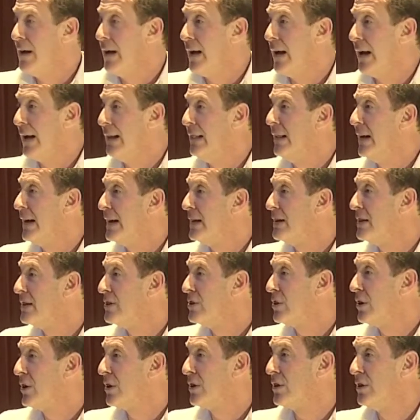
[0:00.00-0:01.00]
I'd like to
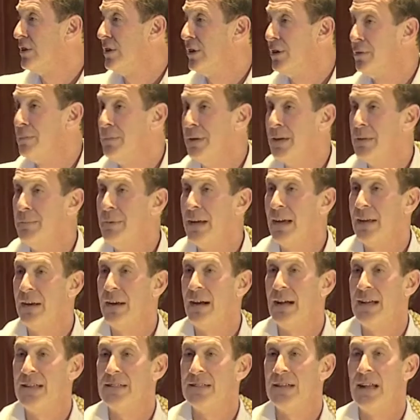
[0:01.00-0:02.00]
talk a little bit about
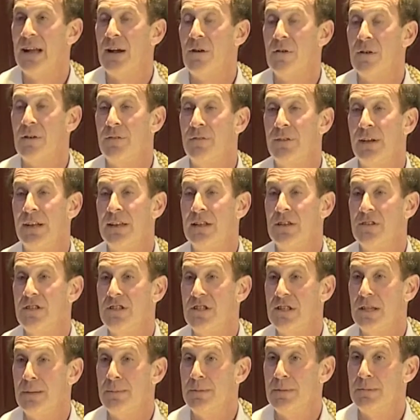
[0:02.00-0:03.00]
Eisenhower
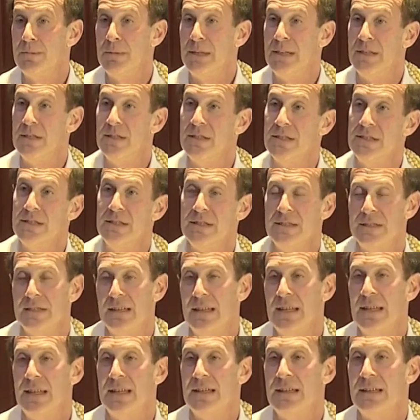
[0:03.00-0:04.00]
Fellowships because
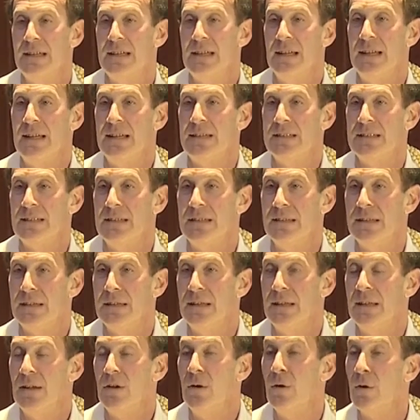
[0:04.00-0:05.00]
it's
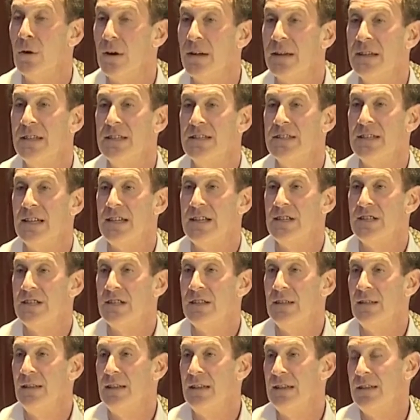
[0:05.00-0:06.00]
an
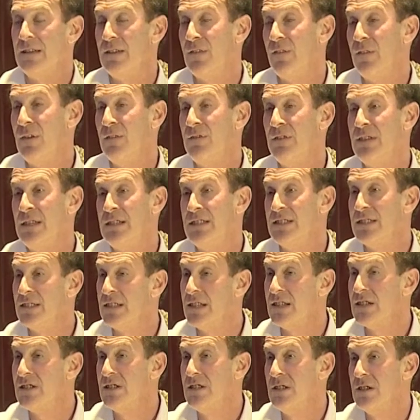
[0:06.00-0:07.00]
organization that's
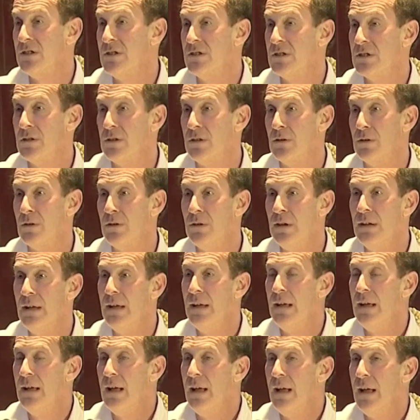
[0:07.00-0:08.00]
56 years old.
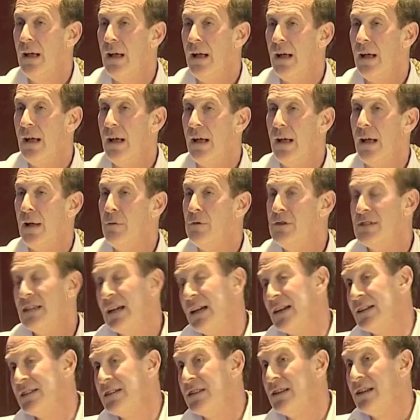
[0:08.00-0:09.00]
I was
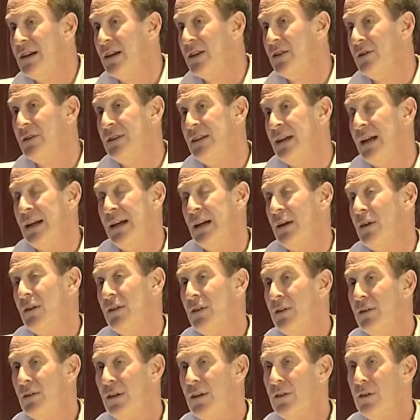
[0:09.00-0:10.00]
asked the other day, are
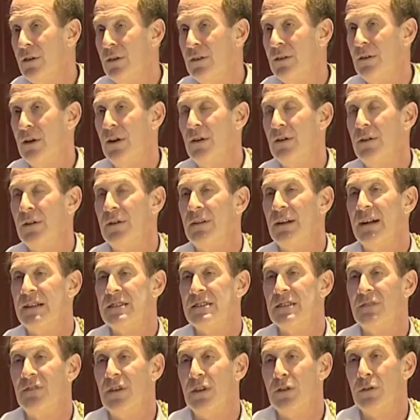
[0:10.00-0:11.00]
there
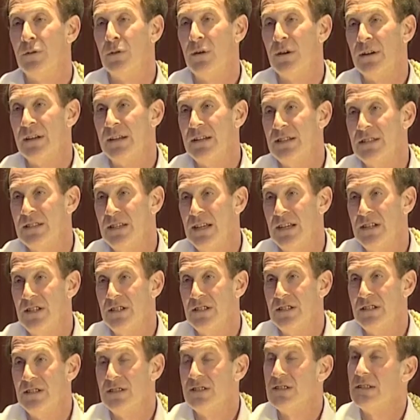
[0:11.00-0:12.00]
lots of other
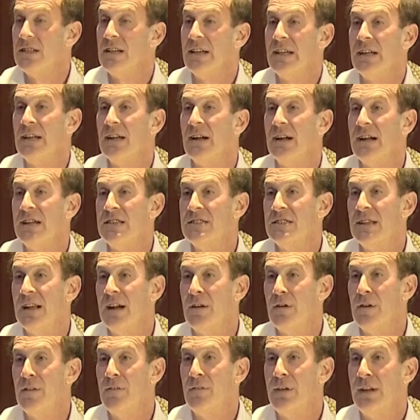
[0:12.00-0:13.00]
organizations like
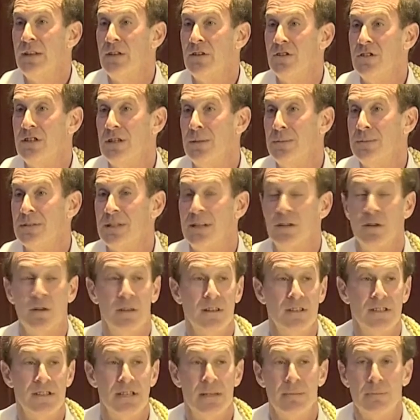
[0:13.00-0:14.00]
Eisenhower Fellowships? I
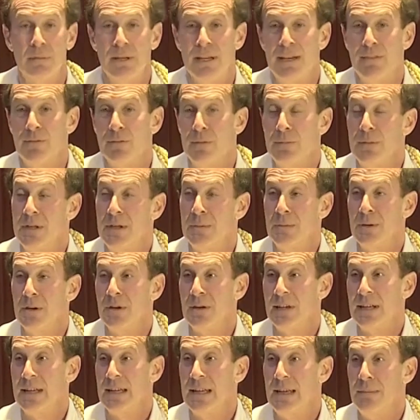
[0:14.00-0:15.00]
heard somebody from the
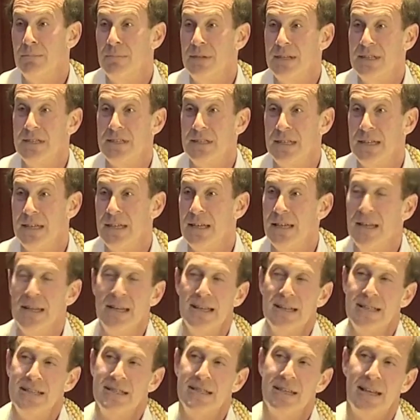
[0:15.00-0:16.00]
American Embassy
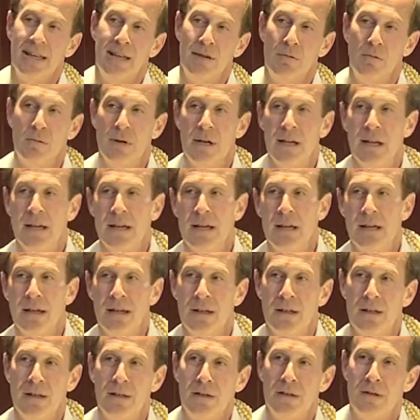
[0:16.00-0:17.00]
say,
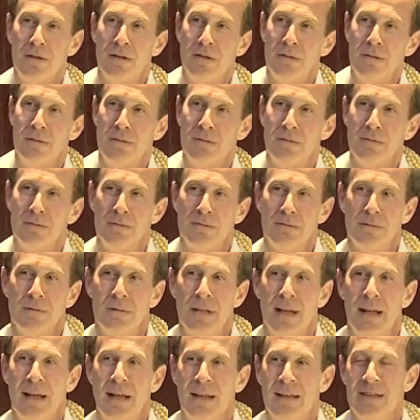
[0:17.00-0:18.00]
well,
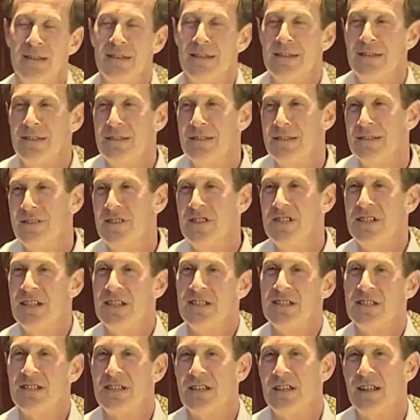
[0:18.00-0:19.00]
not
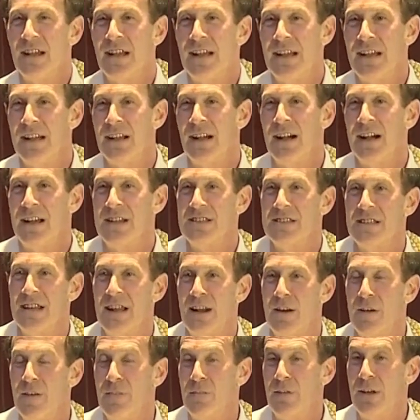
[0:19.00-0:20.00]
just like
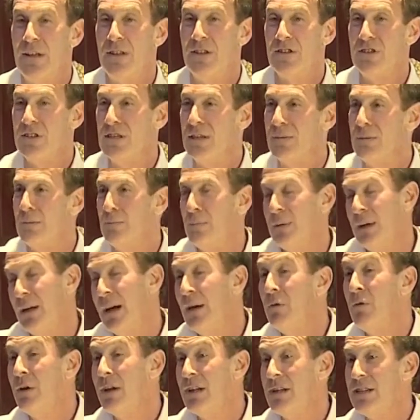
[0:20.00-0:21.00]
Eisenhower Fellowships, but
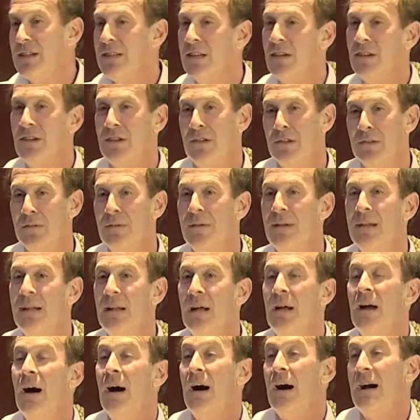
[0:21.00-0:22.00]
I want to tell you,
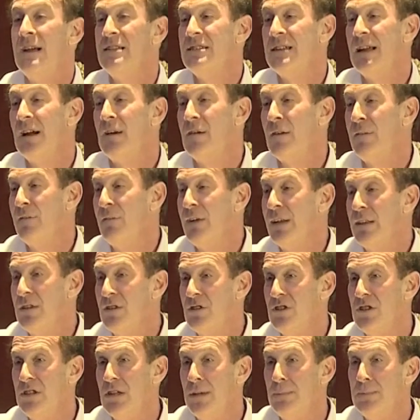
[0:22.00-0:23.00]
Eisenhower
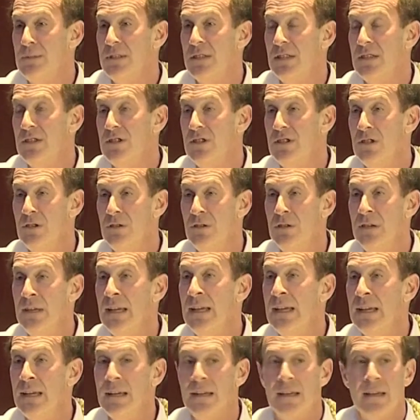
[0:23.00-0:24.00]
Fellowships is
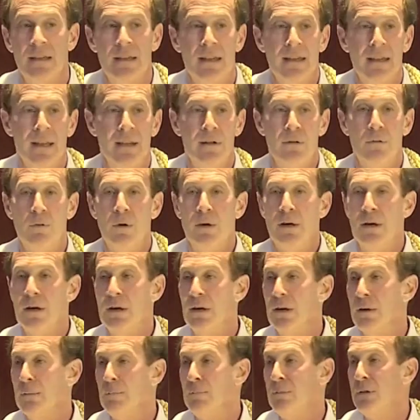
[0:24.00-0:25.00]
unique.
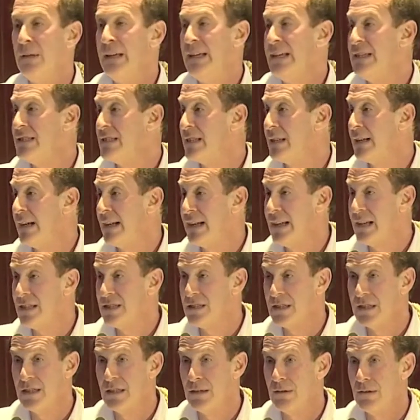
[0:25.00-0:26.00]
We're pleased that I
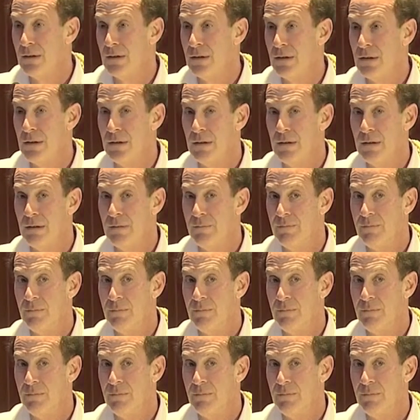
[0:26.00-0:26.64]
guess there are